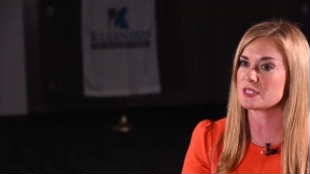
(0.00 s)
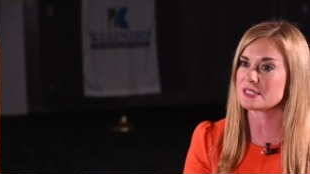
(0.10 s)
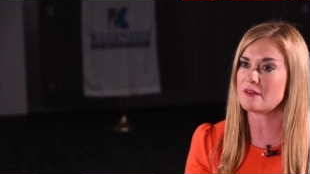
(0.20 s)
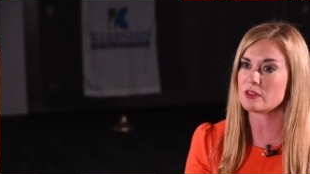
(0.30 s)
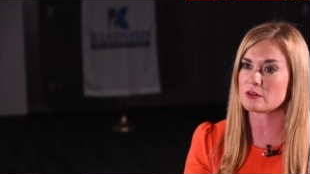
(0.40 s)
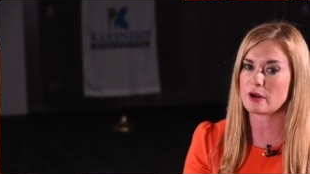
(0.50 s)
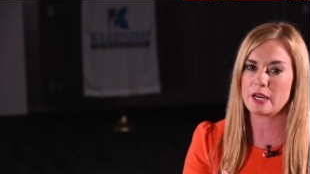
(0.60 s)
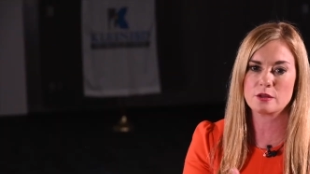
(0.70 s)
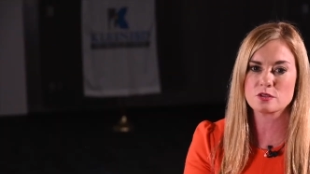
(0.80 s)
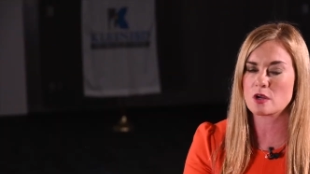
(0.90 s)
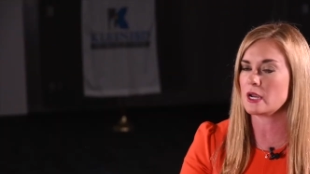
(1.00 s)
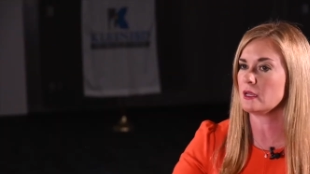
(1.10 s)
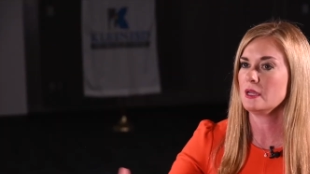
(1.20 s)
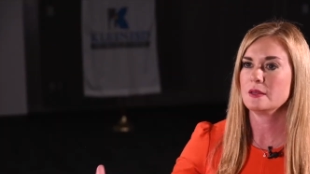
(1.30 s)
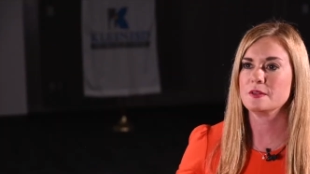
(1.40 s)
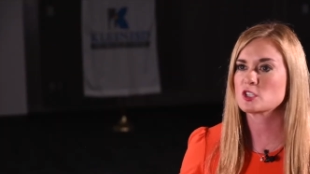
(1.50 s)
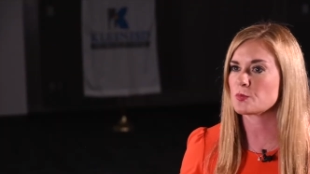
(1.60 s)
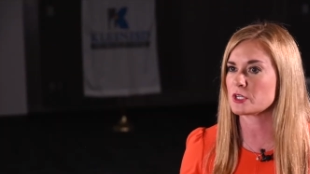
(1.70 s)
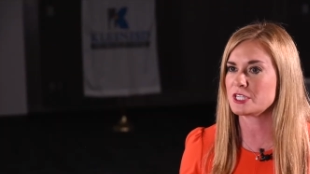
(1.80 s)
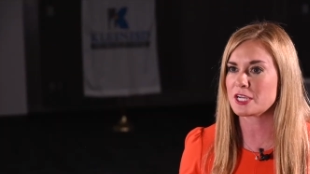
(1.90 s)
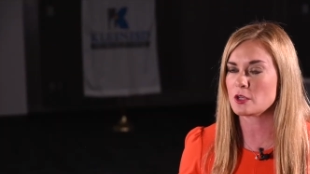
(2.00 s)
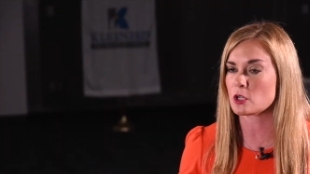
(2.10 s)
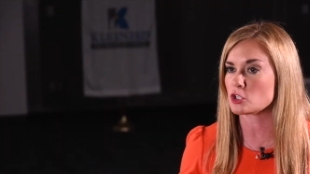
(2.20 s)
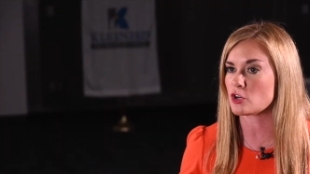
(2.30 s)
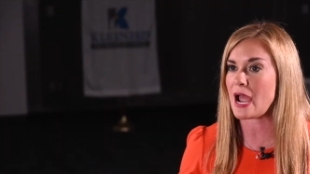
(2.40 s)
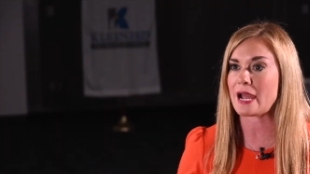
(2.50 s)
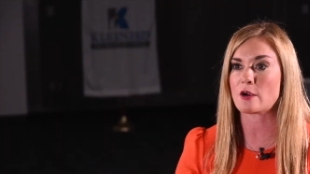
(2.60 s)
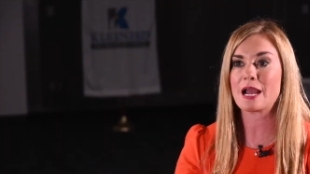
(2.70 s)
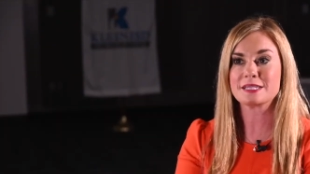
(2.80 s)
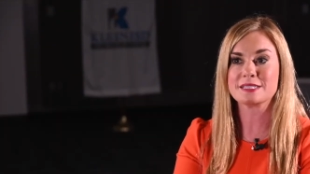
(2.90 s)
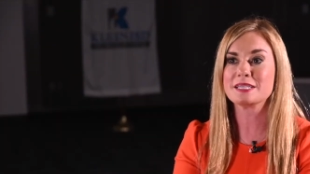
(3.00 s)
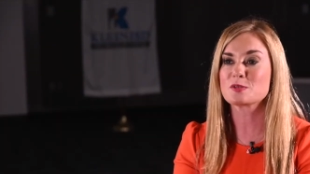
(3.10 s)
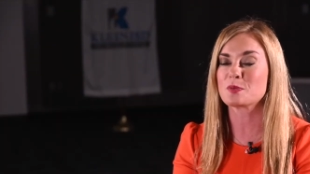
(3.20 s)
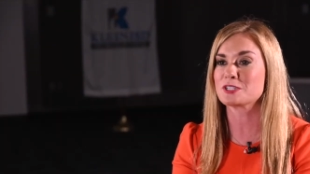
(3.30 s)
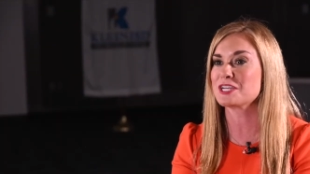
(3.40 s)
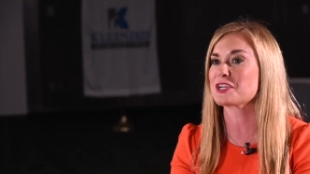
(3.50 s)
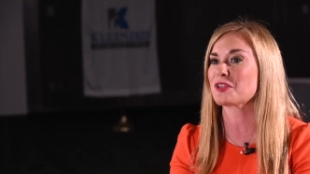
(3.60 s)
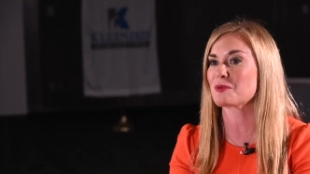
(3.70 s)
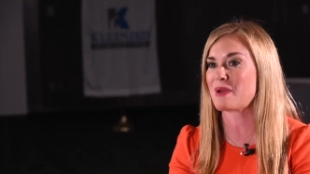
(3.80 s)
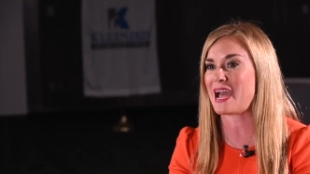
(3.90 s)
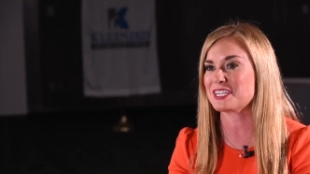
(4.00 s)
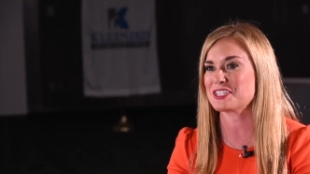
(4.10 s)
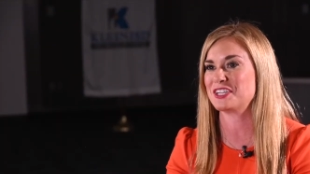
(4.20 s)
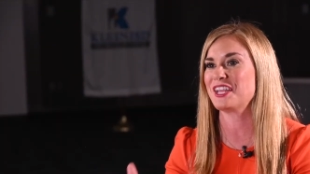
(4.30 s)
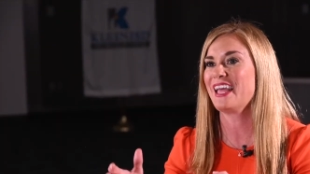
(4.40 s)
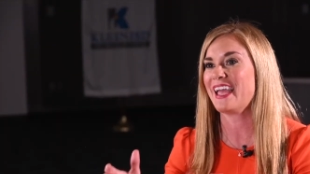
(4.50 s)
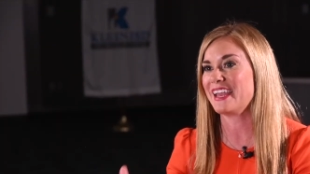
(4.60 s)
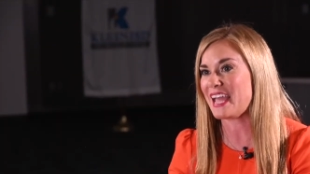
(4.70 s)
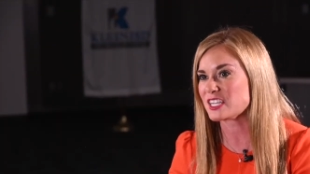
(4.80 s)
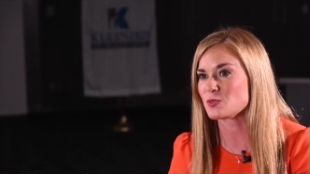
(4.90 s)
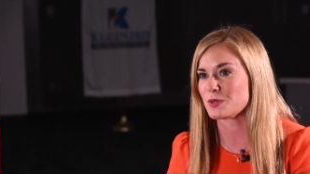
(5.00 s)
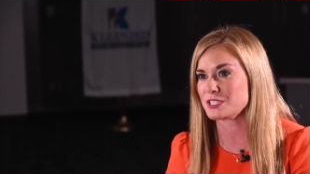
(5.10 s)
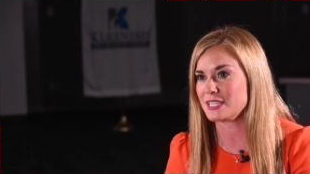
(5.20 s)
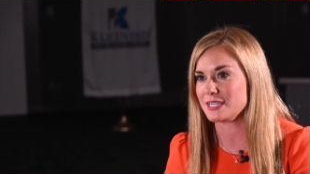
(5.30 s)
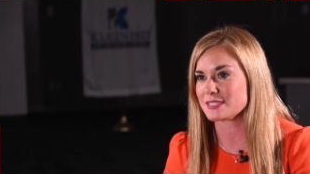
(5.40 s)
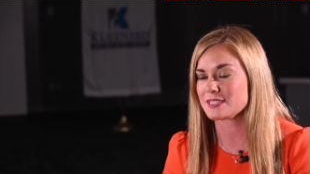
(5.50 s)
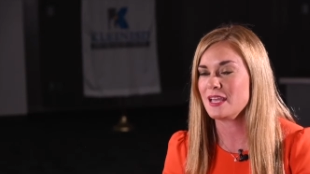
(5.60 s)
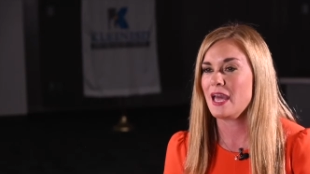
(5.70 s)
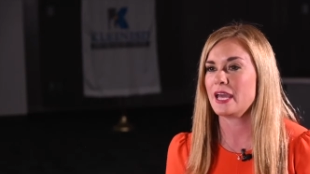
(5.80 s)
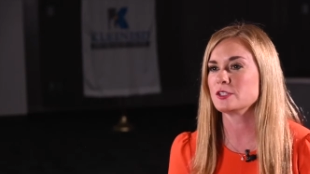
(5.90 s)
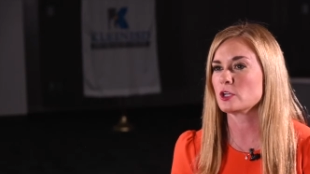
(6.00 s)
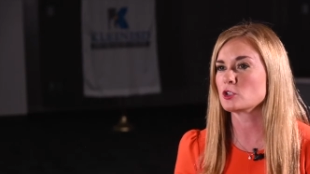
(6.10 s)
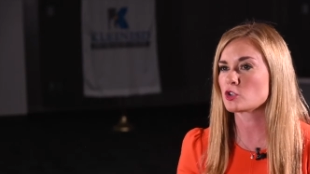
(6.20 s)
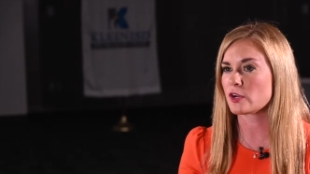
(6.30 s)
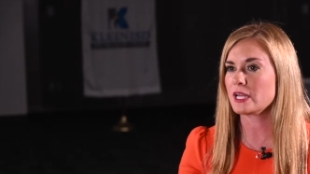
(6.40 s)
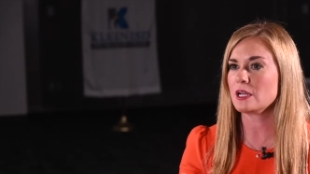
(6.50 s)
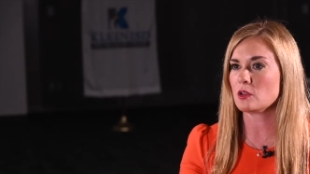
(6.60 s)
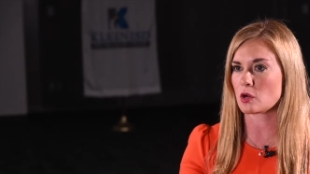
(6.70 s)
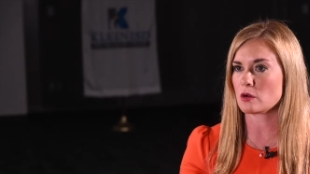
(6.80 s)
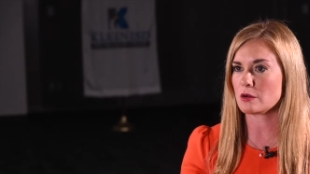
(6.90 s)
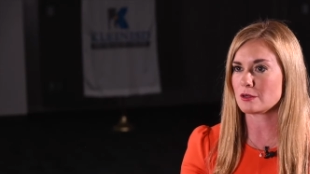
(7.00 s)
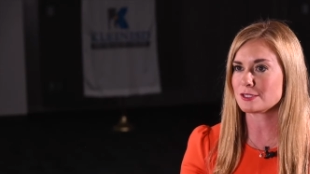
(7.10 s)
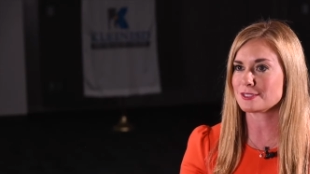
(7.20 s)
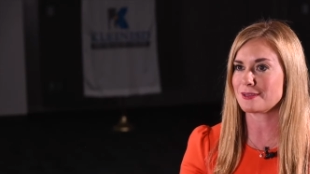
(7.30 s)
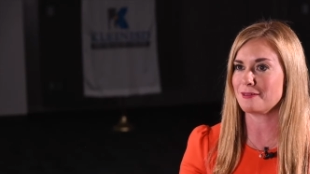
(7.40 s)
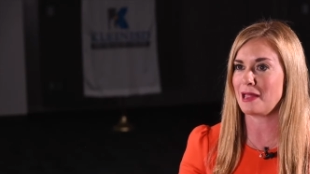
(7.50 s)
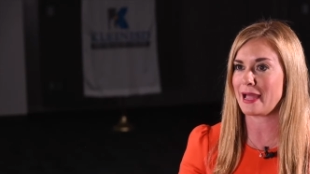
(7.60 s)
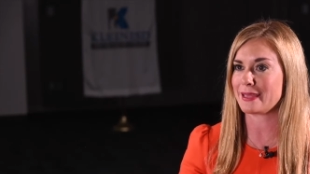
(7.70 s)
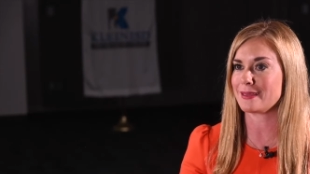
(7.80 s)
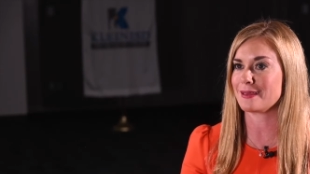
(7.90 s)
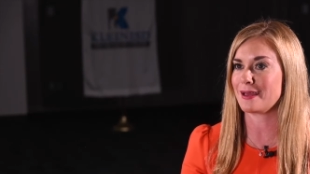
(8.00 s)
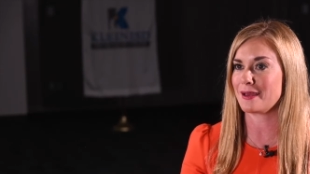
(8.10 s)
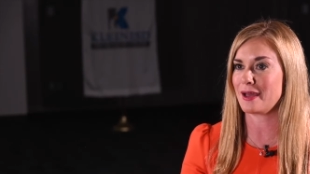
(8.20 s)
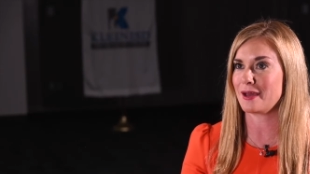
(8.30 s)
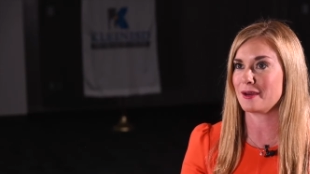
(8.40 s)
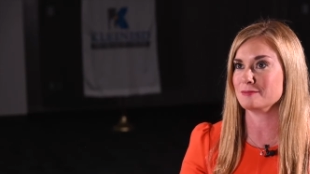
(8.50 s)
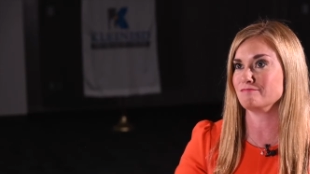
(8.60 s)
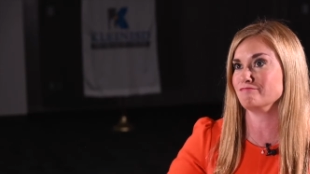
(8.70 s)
in seventh grade who's on this particular track or has this particular passion and expertise. And so treating learners like uh,